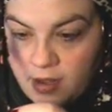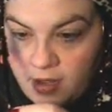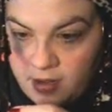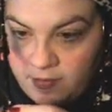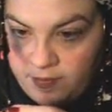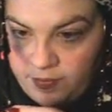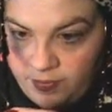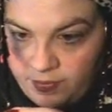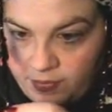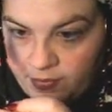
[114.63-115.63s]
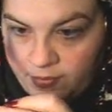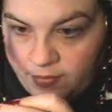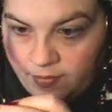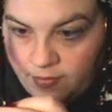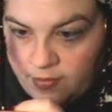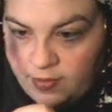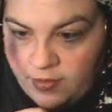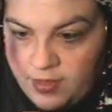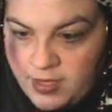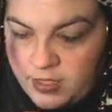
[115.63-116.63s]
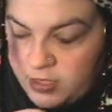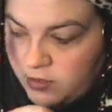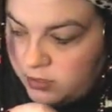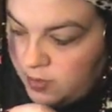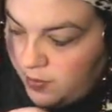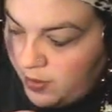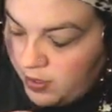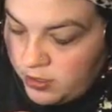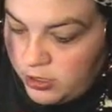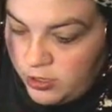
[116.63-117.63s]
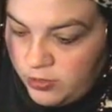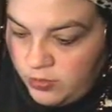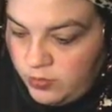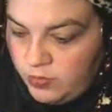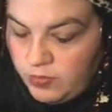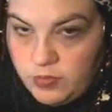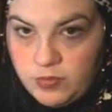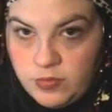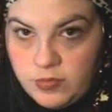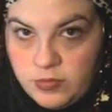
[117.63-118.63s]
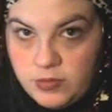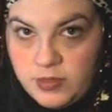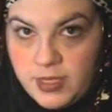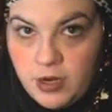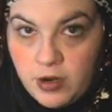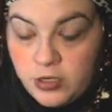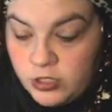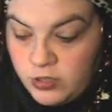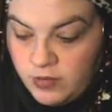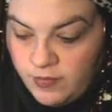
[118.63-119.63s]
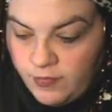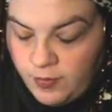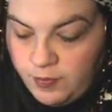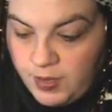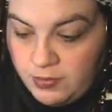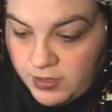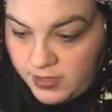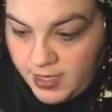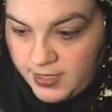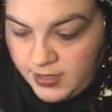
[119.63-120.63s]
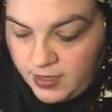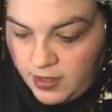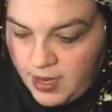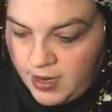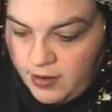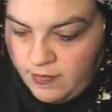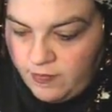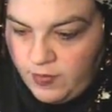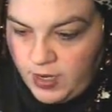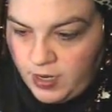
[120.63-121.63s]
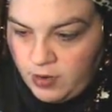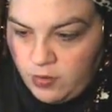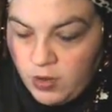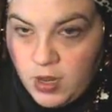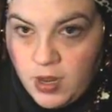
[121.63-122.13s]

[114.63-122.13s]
thanks in no small part to Zen Archer for publicizing that video.